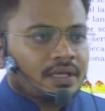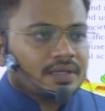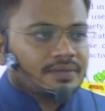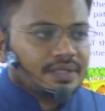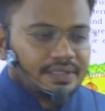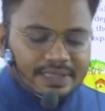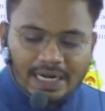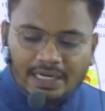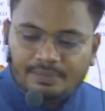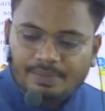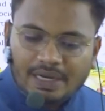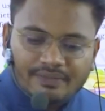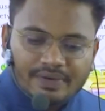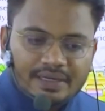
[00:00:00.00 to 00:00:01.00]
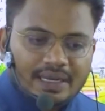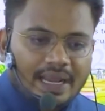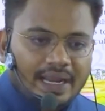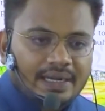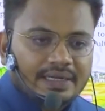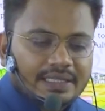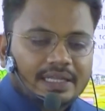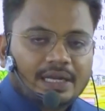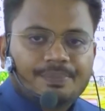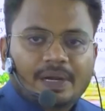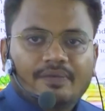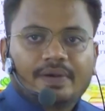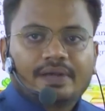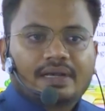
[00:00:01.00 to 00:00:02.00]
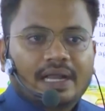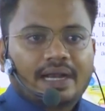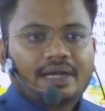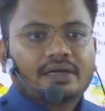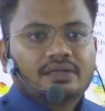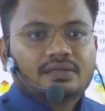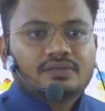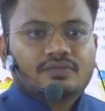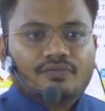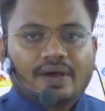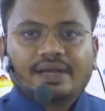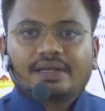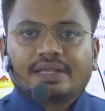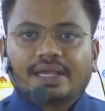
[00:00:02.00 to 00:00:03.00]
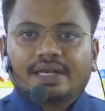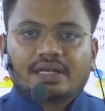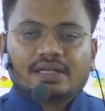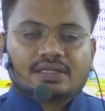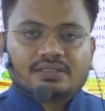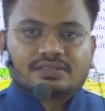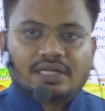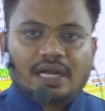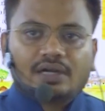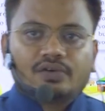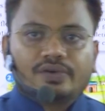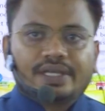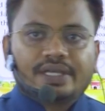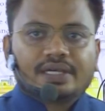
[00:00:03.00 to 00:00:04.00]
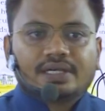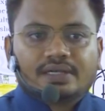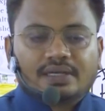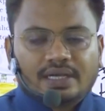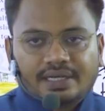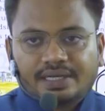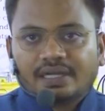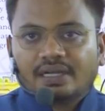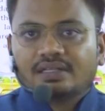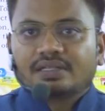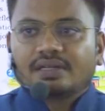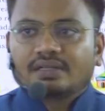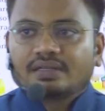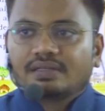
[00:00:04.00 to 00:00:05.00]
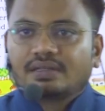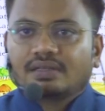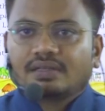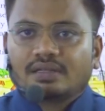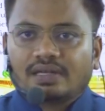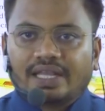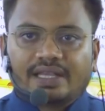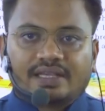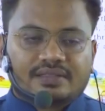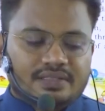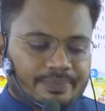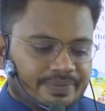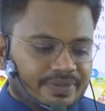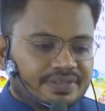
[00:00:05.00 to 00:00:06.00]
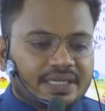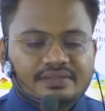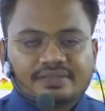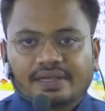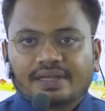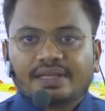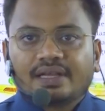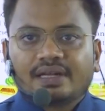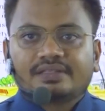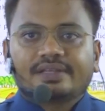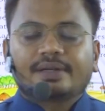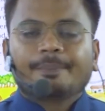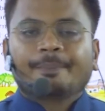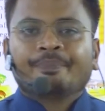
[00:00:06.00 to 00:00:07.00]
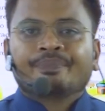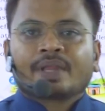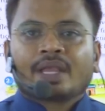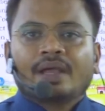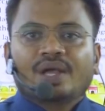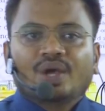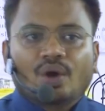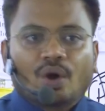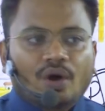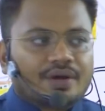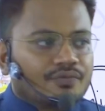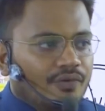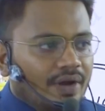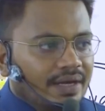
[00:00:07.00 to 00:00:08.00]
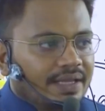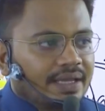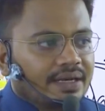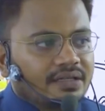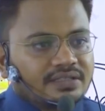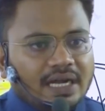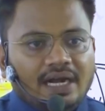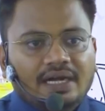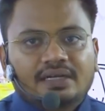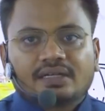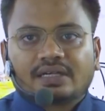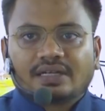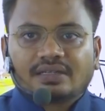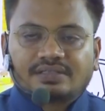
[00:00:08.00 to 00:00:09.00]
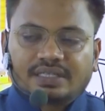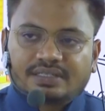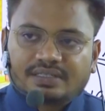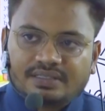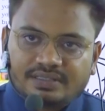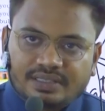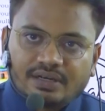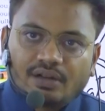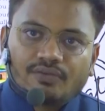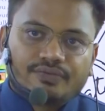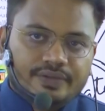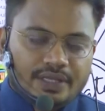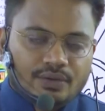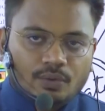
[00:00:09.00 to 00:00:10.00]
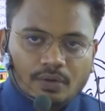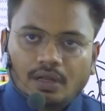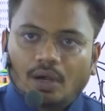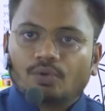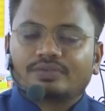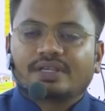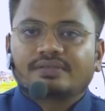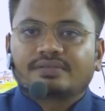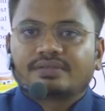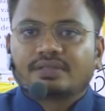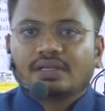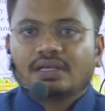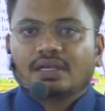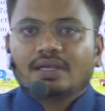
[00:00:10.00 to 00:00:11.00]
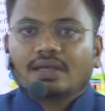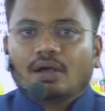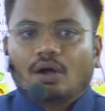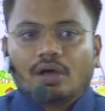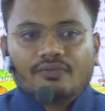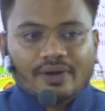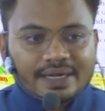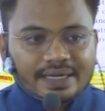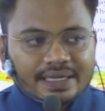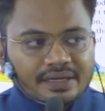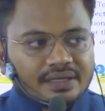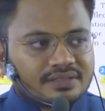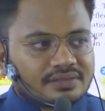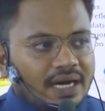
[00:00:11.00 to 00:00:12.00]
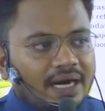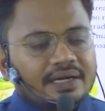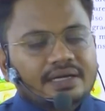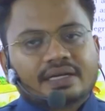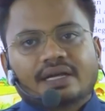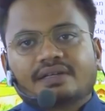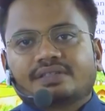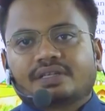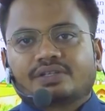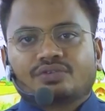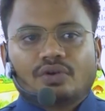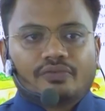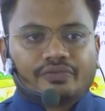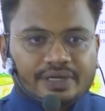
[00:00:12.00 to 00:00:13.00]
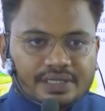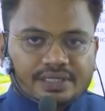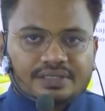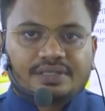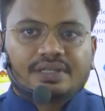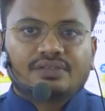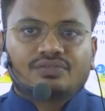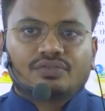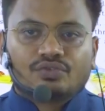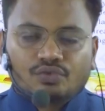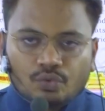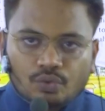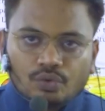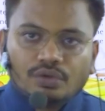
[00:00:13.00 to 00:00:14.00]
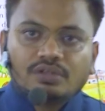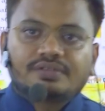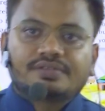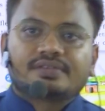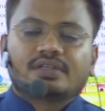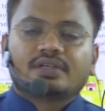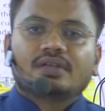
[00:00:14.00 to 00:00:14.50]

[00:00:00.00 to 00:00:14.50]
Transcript: see that private land, in that private land one can start doing agriculture, like subsistence agriculture, or one can start the construction of their own houses, or one can start the construction of industries, schools.